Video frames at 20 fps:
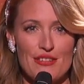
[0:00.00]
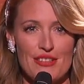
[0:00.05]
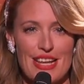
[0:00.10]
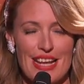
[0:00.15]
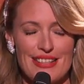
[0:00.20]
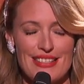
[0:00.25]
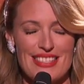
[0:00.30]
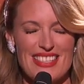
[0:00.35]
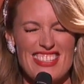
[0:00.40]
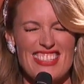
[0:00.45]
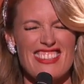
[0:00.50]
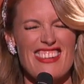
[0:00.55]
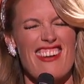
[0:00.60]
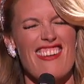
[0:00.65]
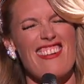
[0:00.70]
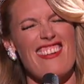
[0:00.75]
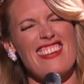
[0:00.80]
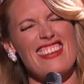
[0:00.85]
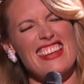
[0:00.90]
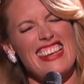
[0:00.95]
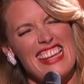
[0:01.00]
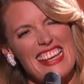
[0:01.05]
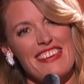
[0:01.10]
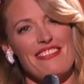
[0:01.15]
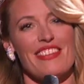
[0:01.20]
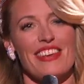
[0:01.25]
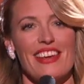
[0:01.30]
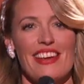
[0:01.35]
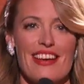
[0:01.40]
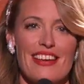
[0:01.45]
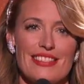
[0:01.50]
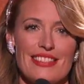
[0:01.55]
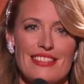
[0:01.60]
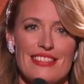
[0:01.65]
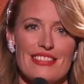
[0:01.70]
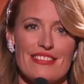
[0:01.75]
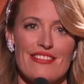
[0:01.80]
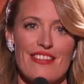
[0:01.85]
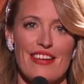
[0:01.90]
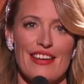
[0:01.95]
dancers are leaving us
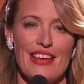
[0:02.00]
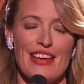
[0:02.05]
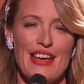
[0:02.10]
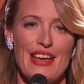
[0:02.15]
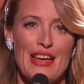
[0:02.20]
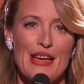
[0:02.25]
tonight.